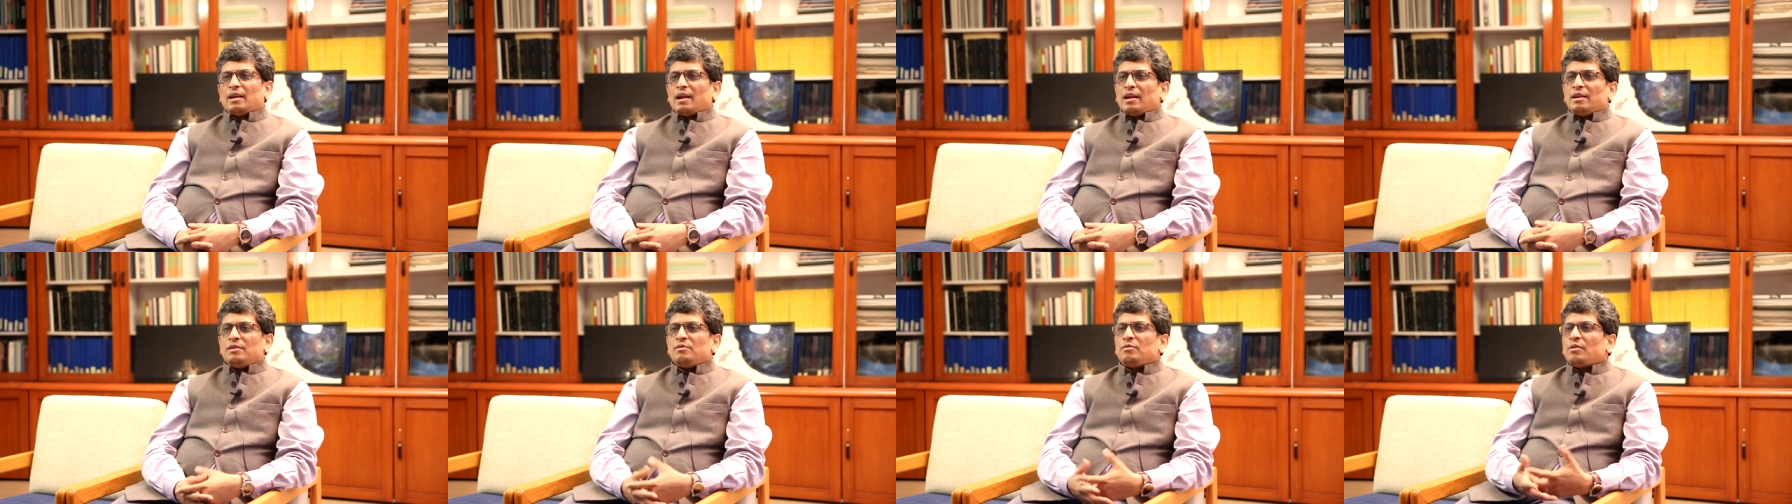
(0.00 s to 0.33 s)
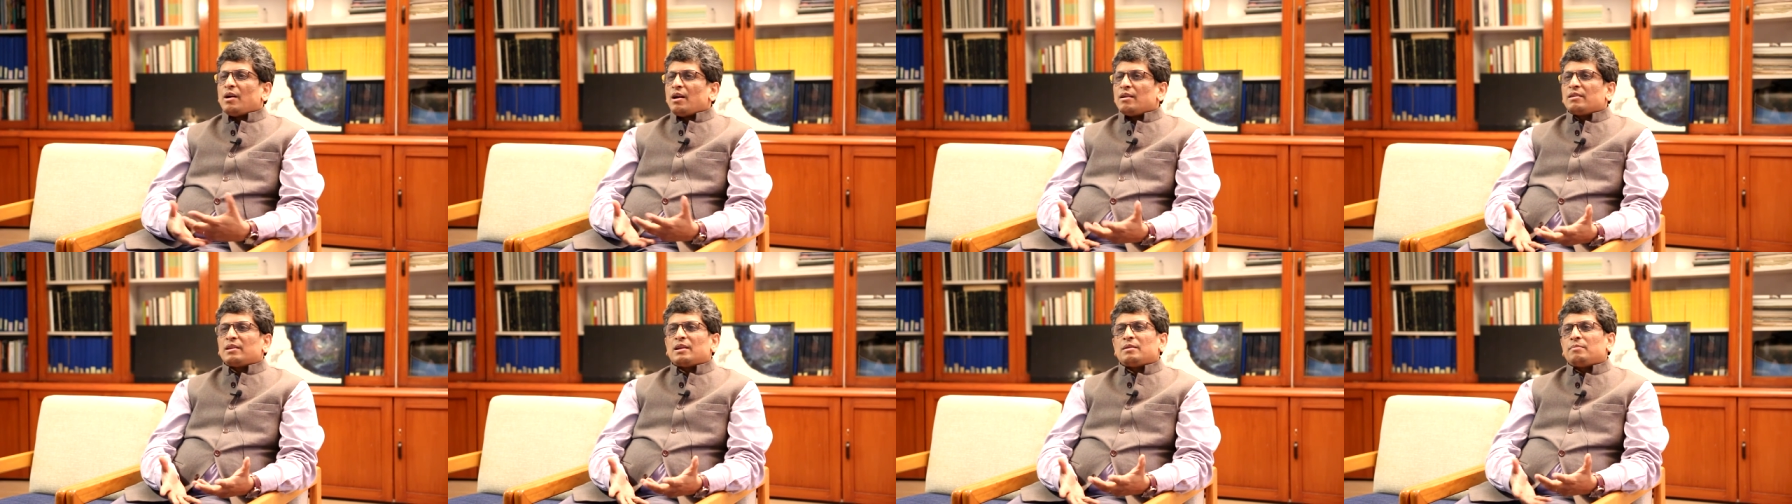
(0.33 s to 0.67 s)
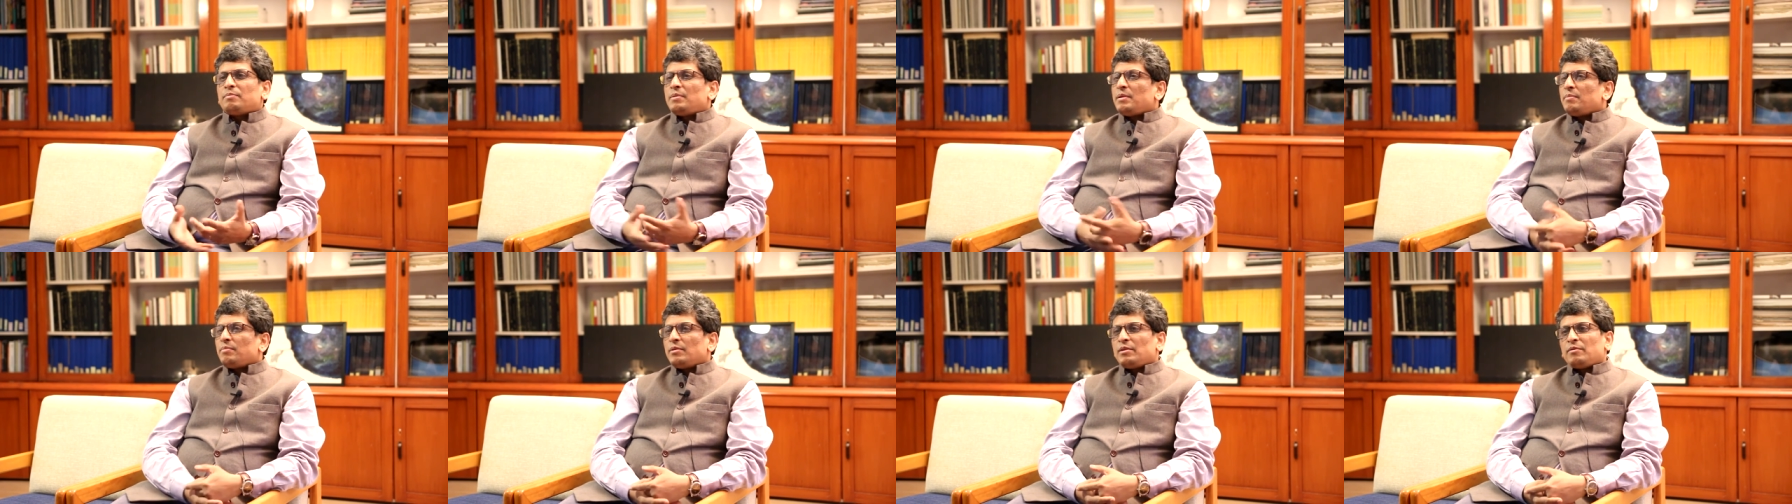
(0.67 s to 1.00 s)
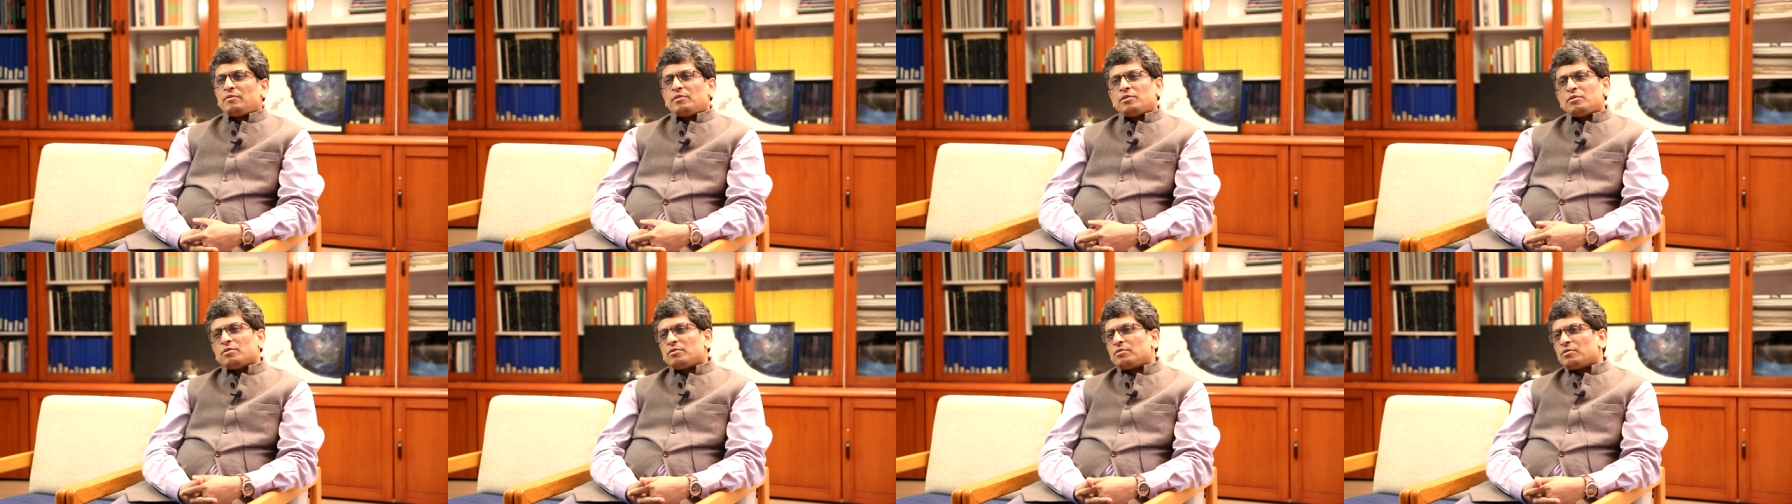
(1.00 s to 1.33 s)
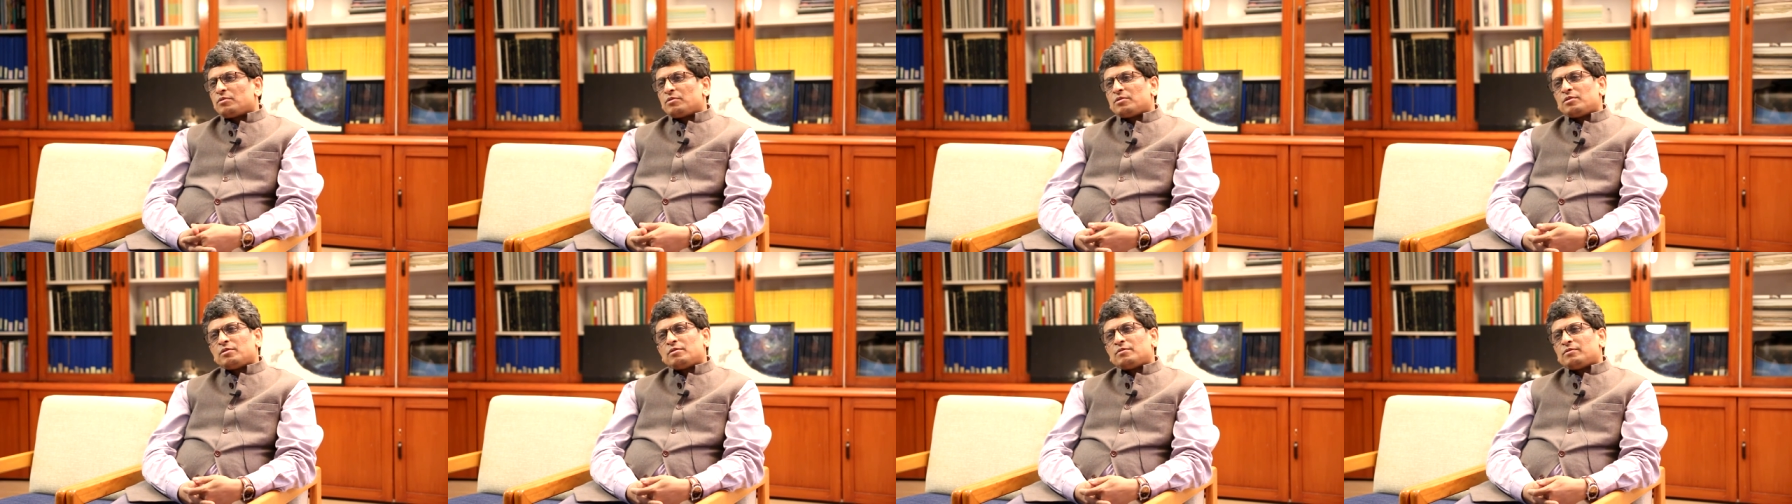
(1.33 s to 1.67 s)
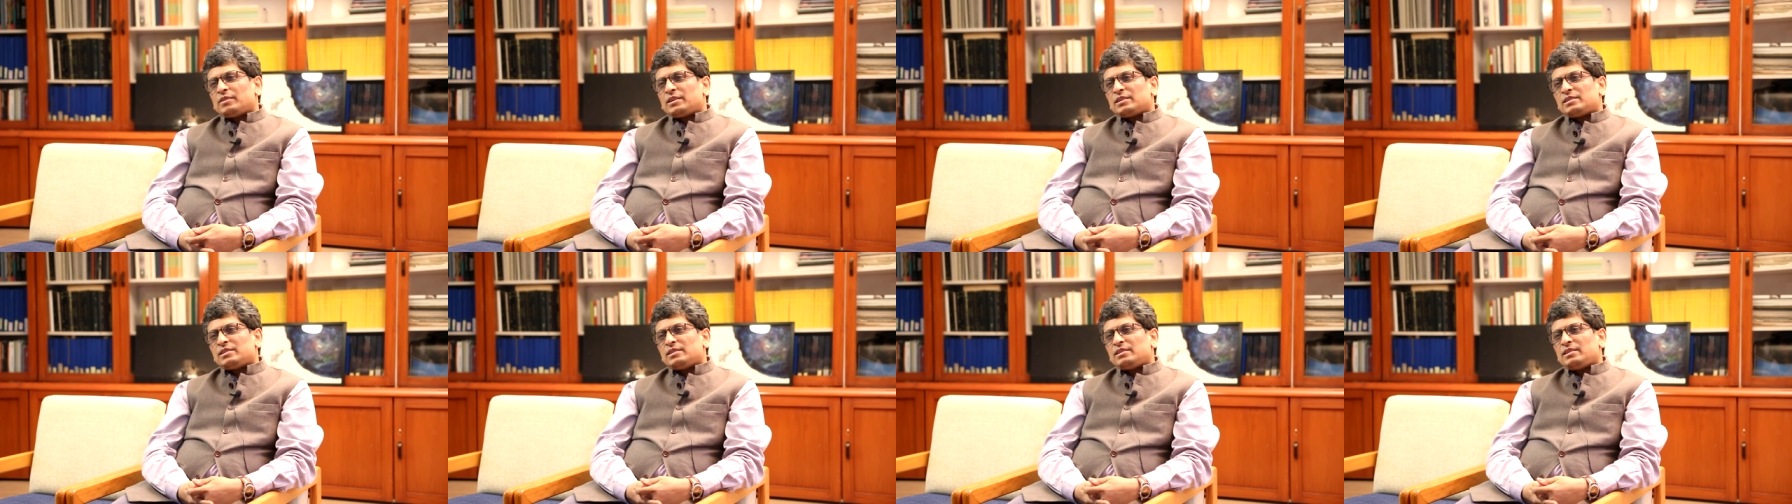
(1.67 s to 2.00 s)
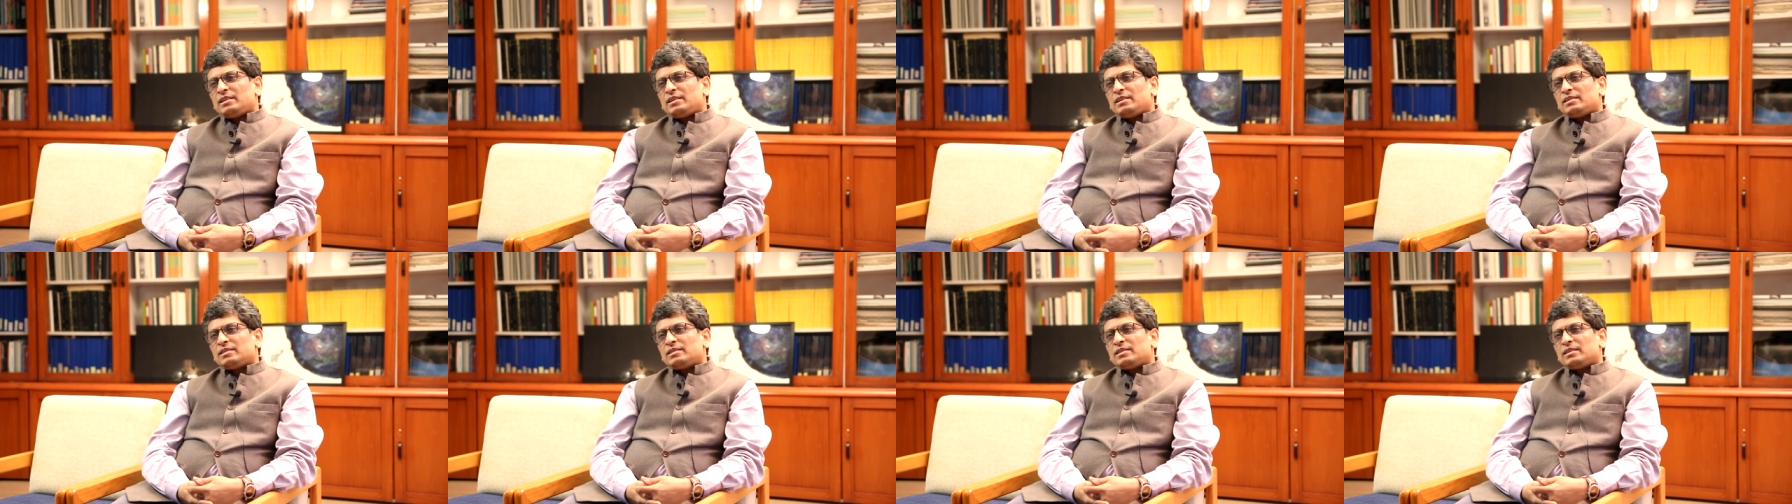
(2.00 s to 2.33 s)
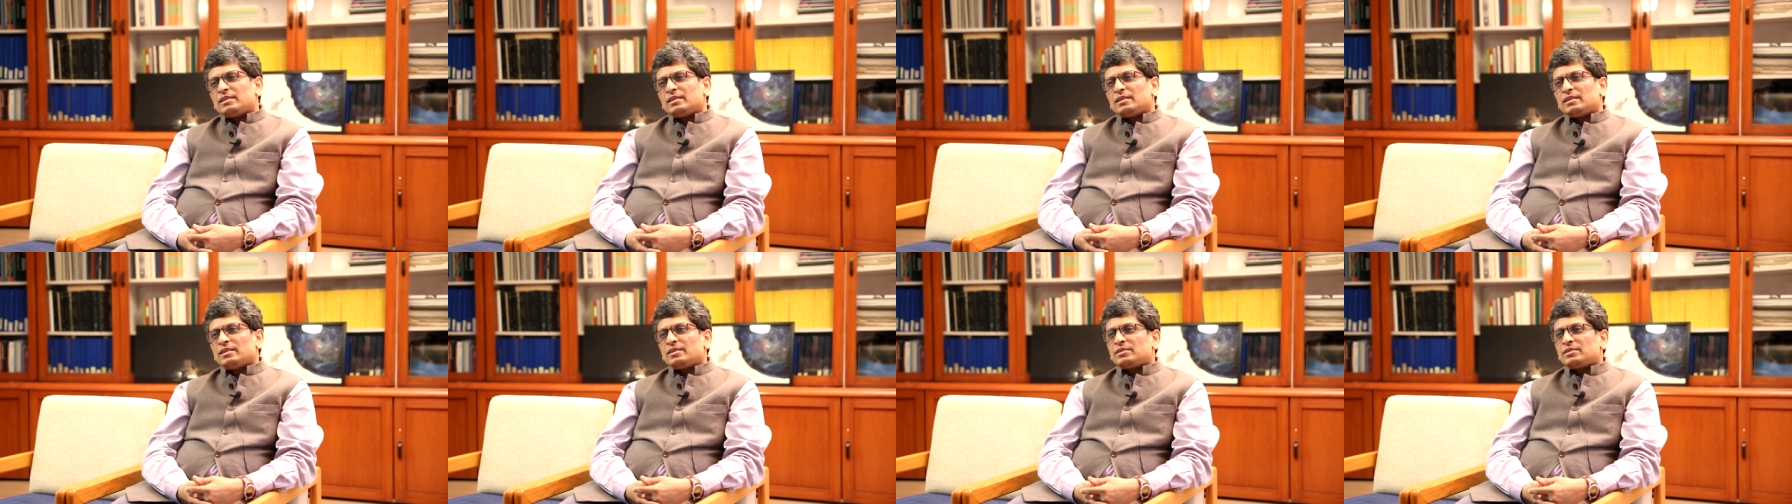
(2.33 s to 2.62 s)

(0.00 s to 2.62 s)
And you can't get people if you don't go to the universities.